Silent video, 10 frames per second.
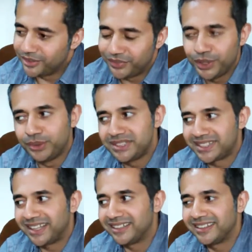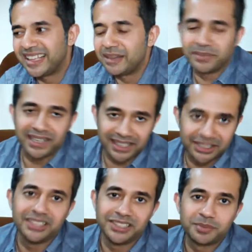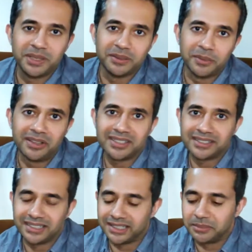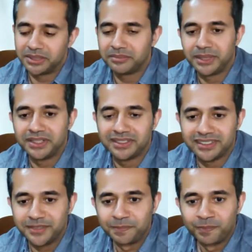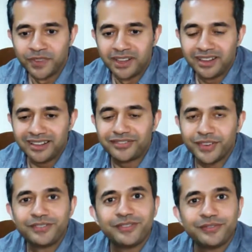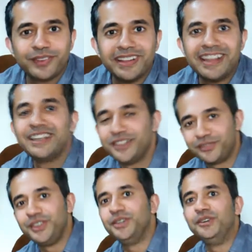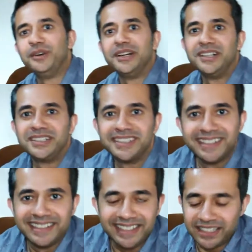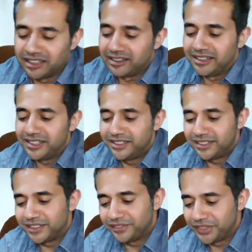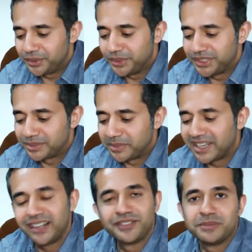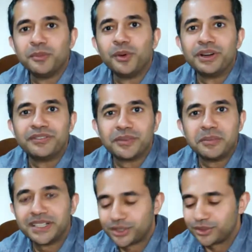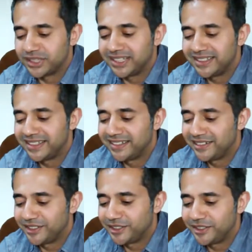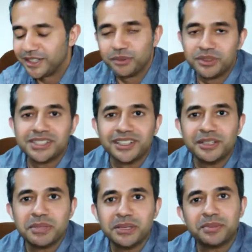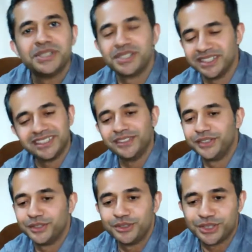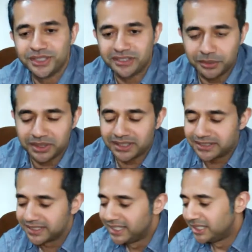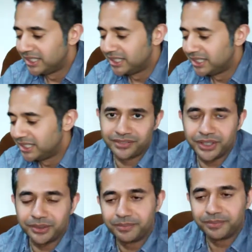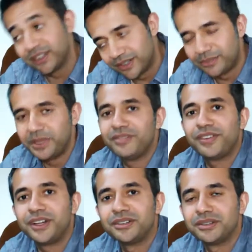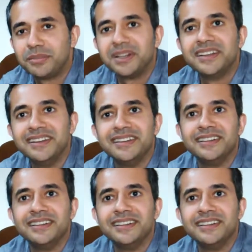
the view is that that may actually just be a marketing gimmick, but if any of you eagle-eyed viewers may have some more information on that, then that would certainly be appreciated if you could share it with us. But that's the view. It could have been founded by